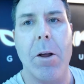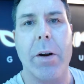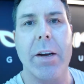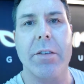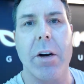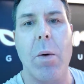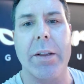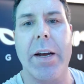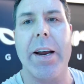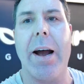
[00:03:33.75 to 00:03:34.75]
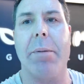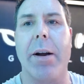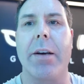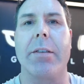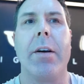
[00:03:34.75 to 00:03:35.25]
Okay, so you don't want that to happen,
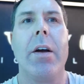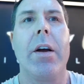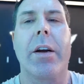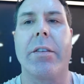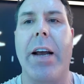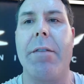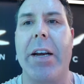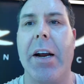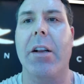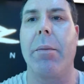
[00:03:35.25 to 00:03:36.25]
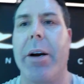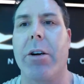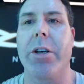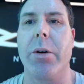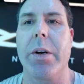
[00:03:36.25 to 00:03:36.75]
guys. Because they have a day club here
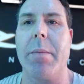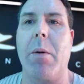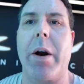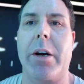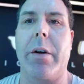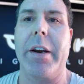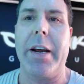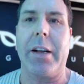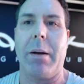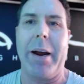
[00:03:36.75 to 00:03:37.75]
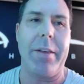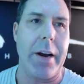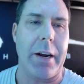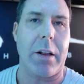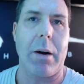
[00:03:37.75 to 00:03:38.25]
too, and you might want to go to the day club and the
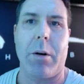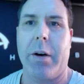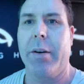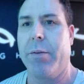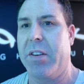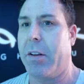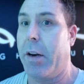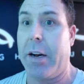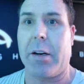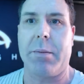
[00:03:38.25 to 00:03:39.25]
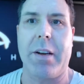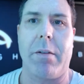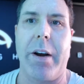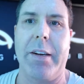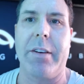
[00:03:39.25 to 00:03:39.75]
nightclub, or visit the nightclub
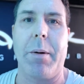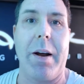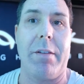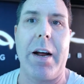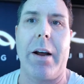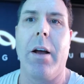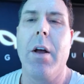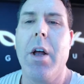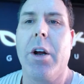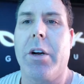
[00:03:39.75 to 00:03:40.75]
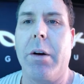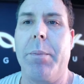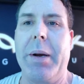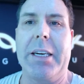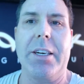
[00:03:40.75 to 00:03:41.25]
several nights. They have a lot of good
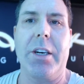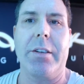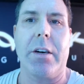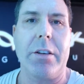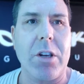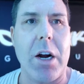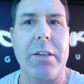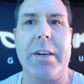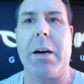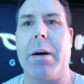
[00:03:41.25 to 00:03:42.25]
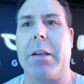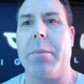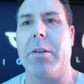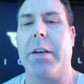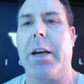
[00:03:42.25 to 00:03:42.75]
big DJs here. Let's talk a second about the
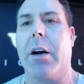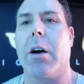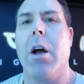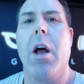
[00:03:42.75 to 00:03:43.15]
music here.